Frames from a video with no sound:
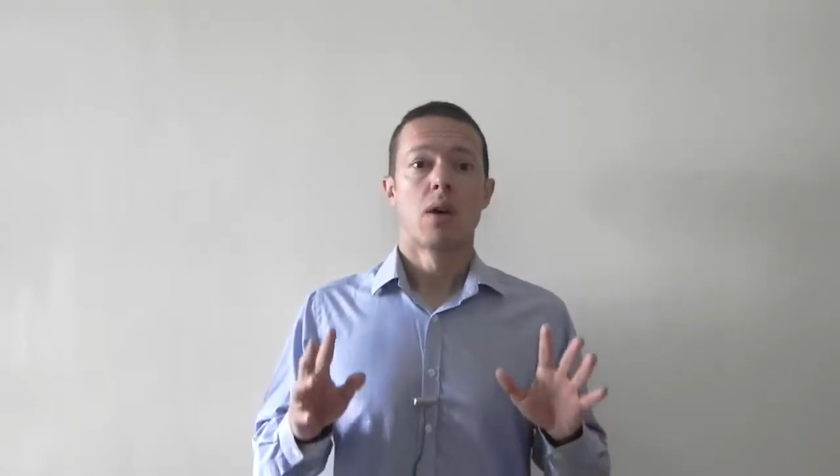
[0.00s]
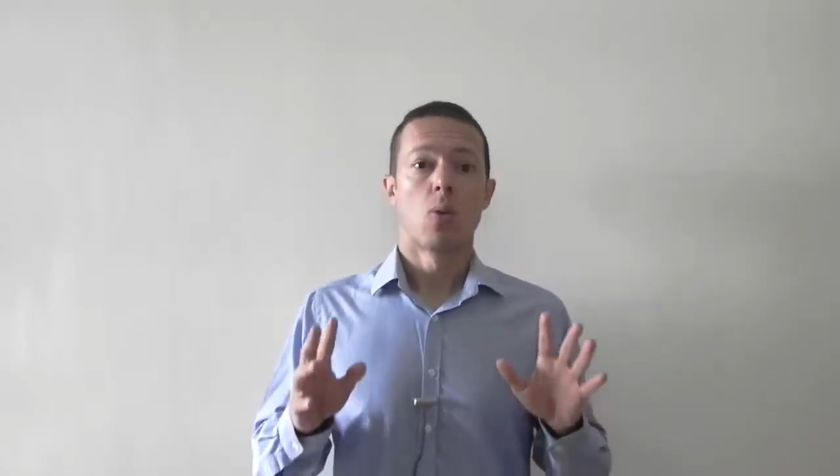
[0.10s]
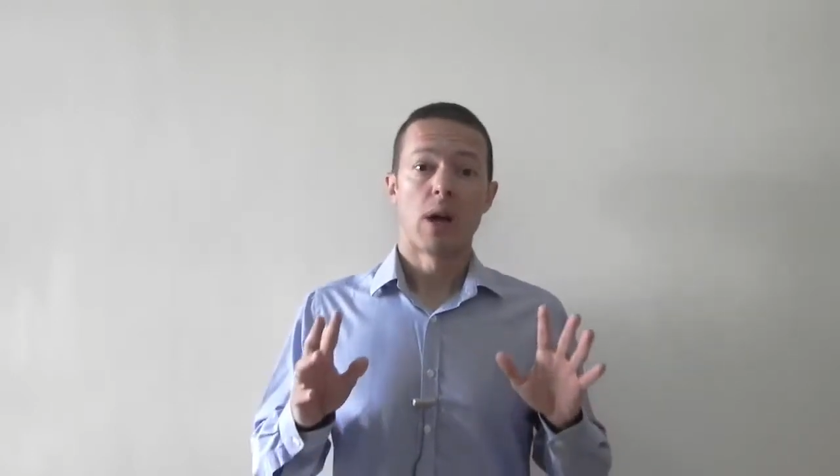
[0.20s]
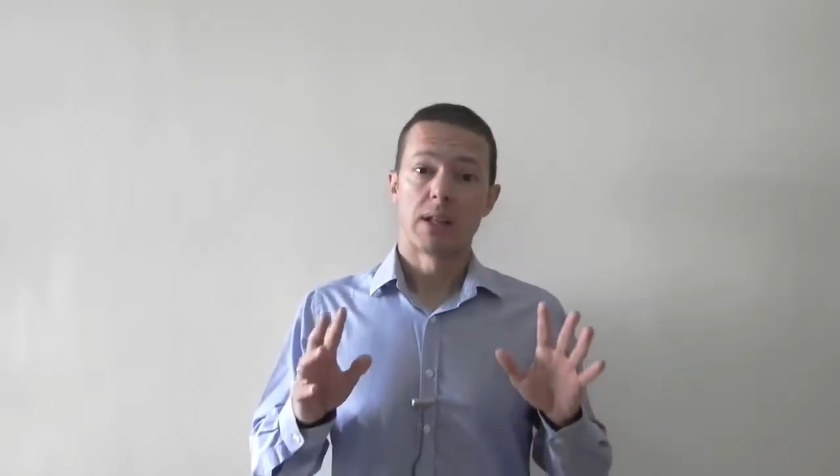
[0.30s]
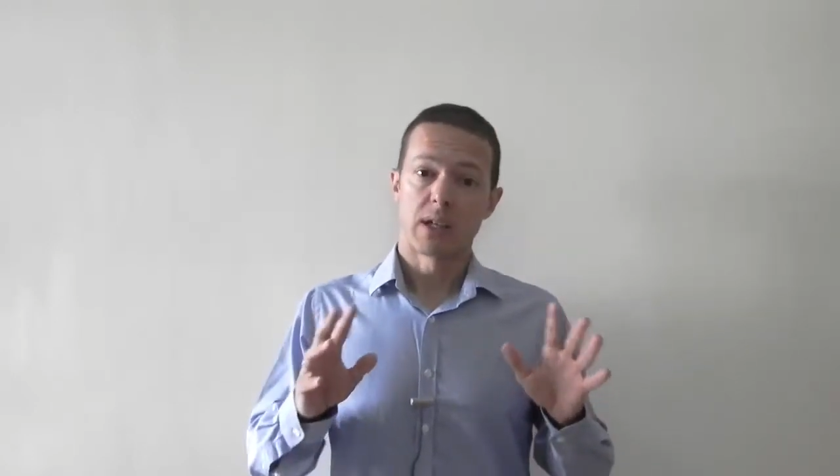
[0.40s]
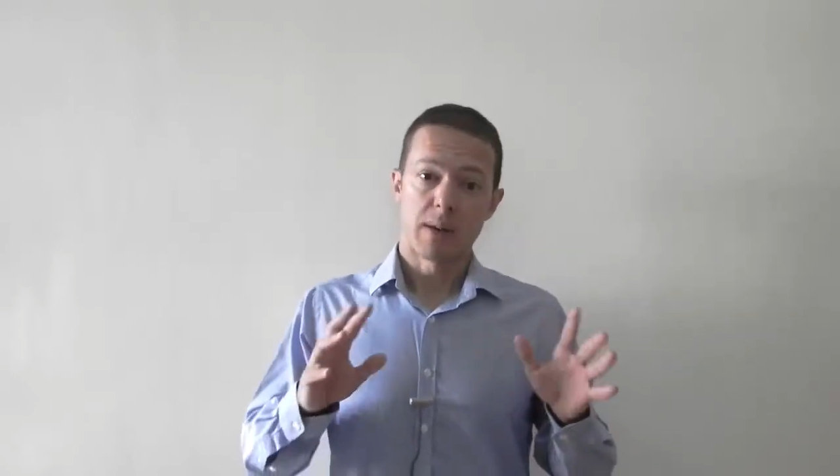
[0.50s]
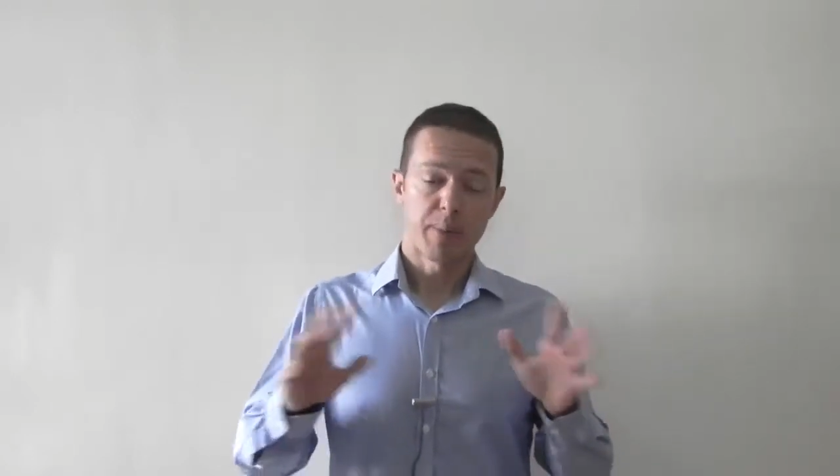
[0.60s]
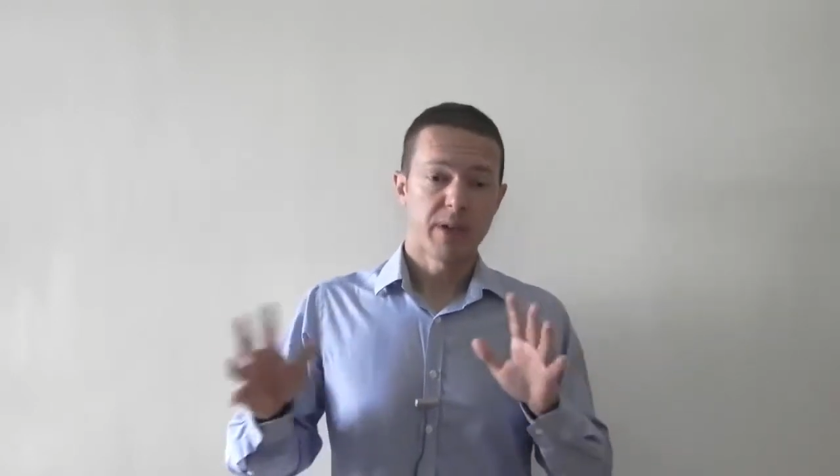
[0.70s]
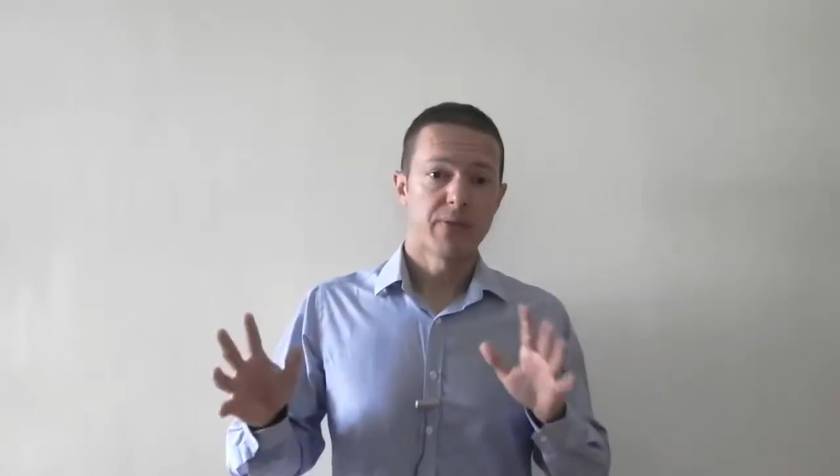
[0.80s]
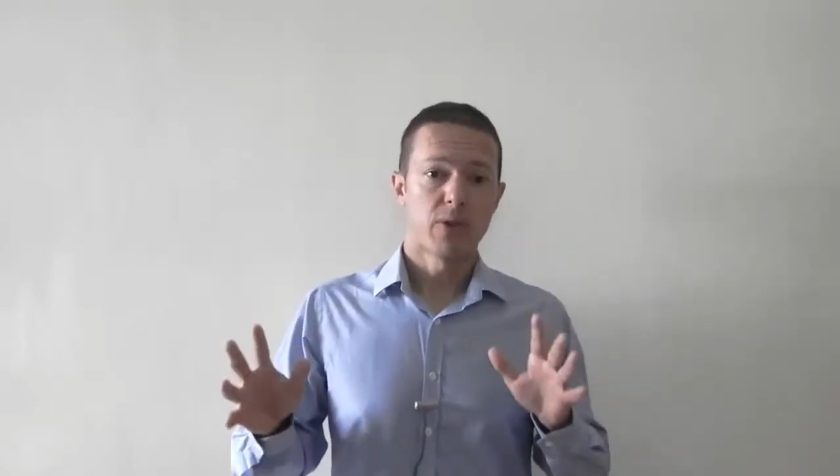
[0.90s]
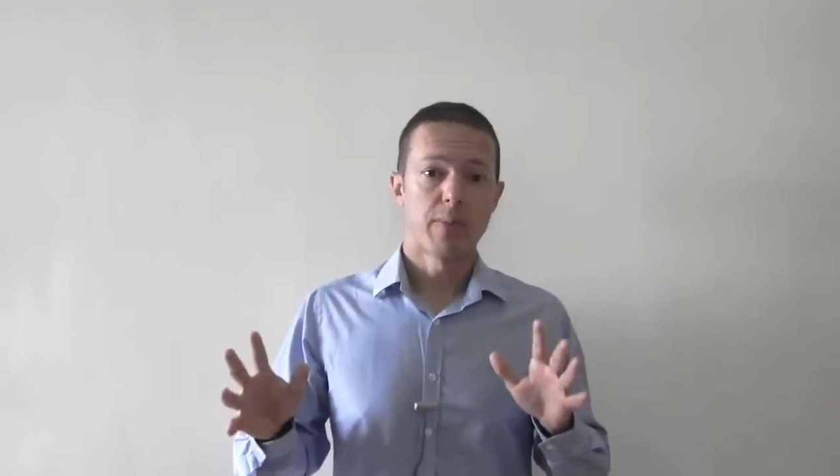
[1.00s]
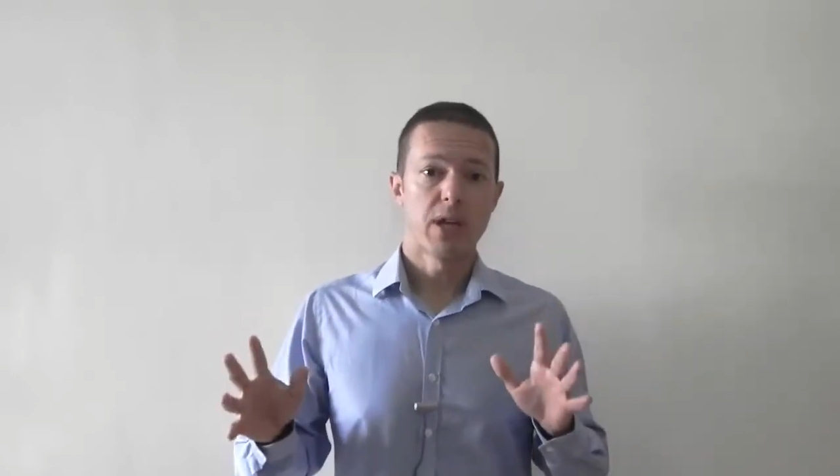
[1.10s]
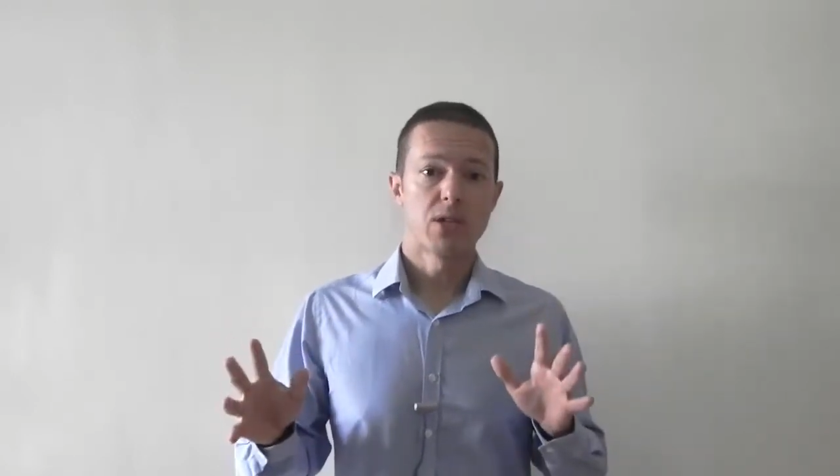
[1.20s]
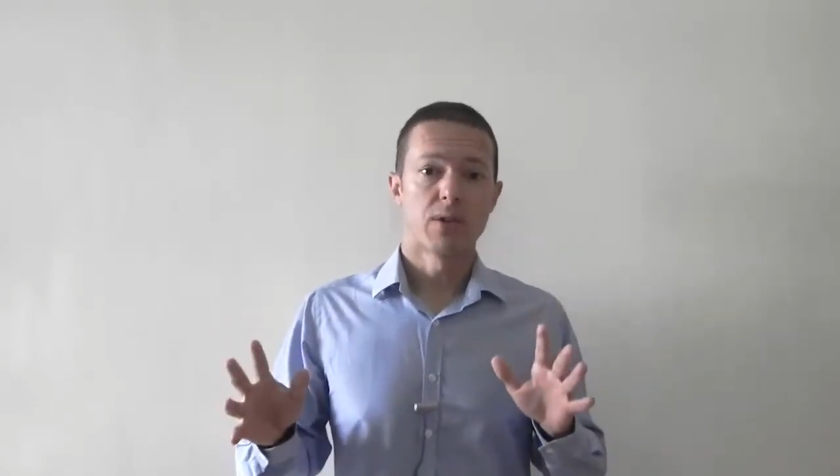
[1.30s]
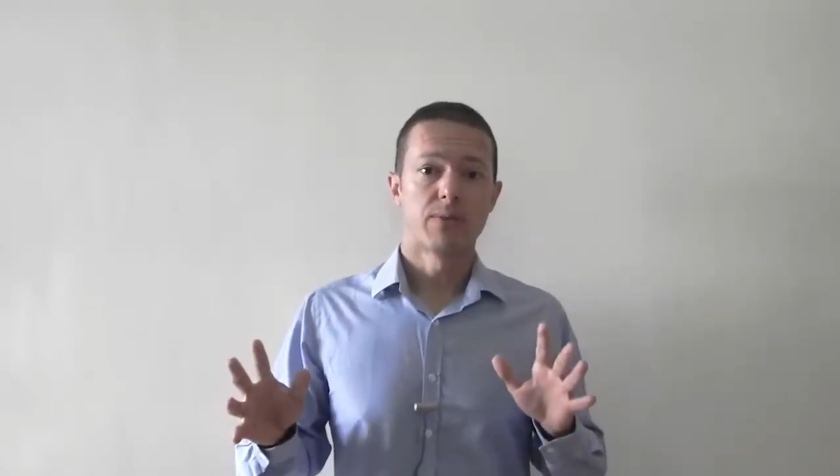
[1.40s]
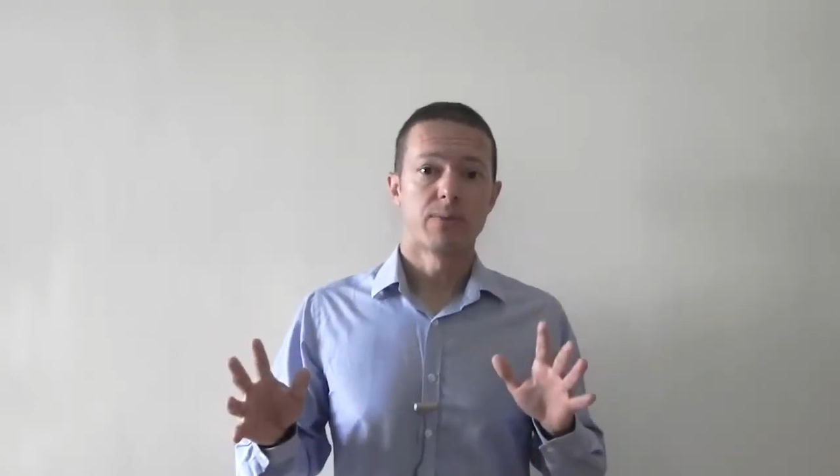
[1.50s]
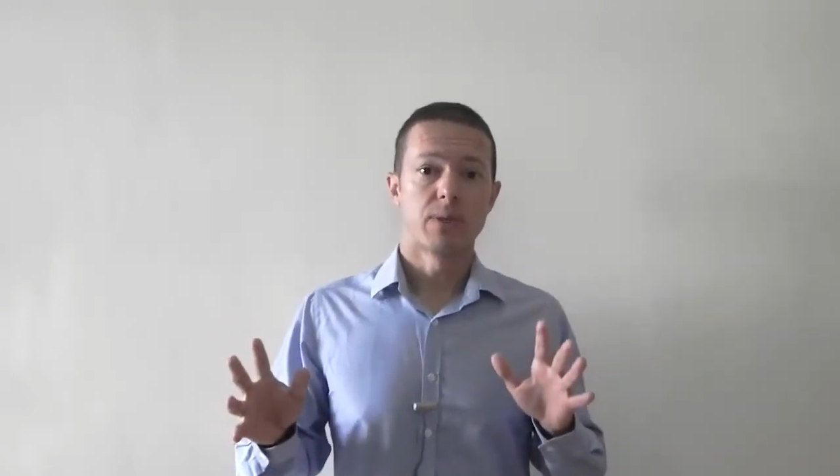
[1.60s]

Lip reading: while the company formation